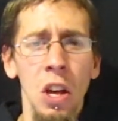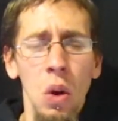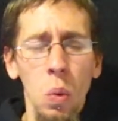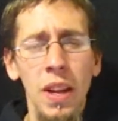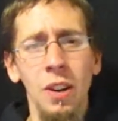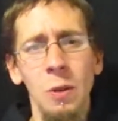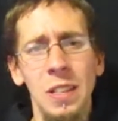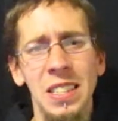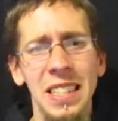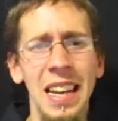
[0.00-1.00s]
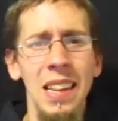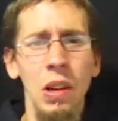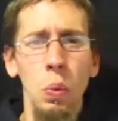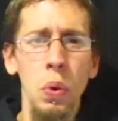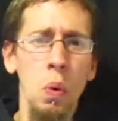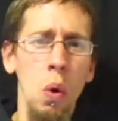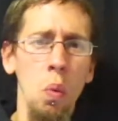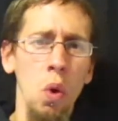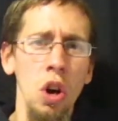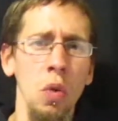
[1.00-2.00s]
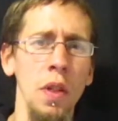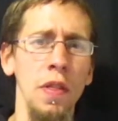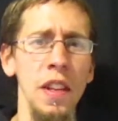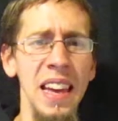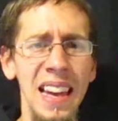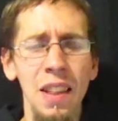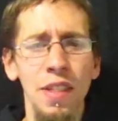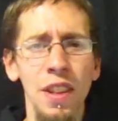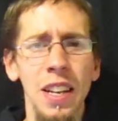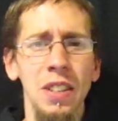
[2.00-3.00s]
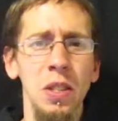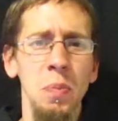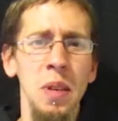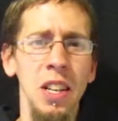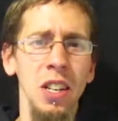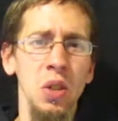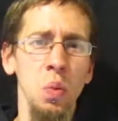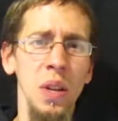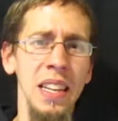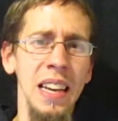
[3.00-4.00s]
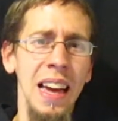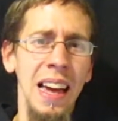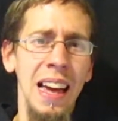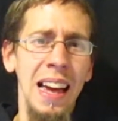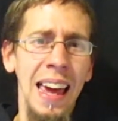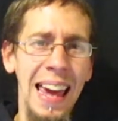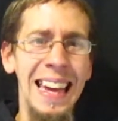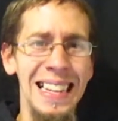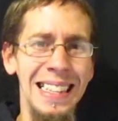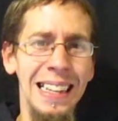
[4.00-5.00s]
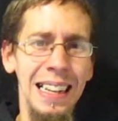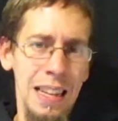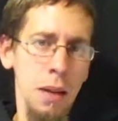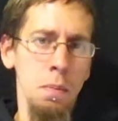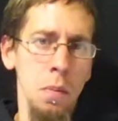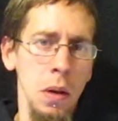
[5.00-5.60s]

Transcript: We don't say that we won't work with the atheist because we hate him.